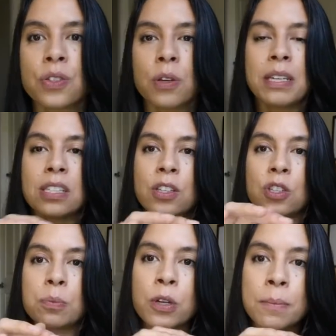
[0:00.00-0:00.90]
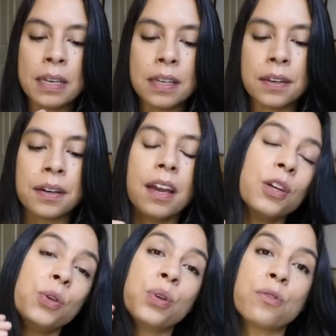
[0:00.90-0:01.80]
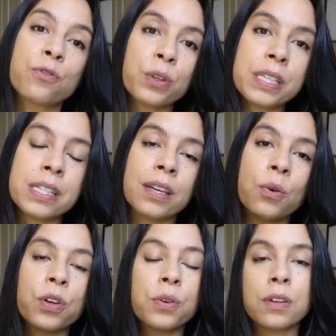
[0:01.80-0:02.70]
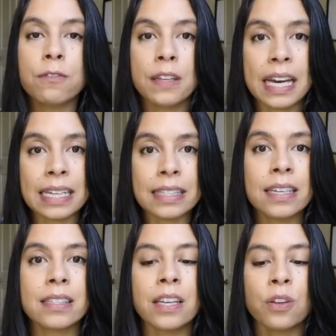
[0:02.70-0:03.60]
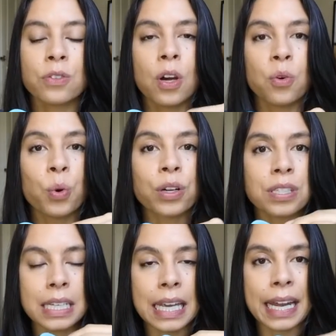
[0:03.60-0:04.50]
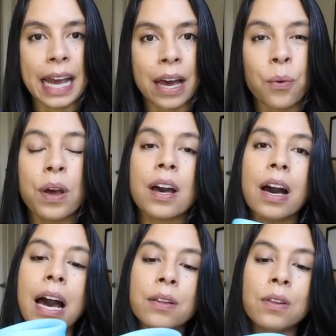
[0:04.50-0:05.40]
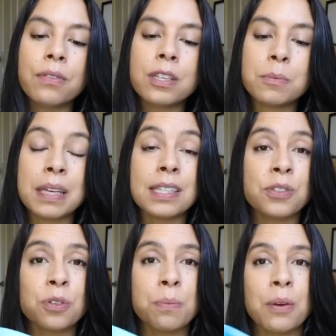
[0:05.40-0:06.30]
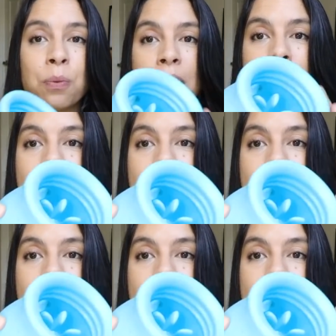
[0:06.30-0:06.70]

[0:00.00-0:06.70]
So you basically just put them in here. You can freeze it or you can feed it as is, and your dog works to get it out. I love this because these are made right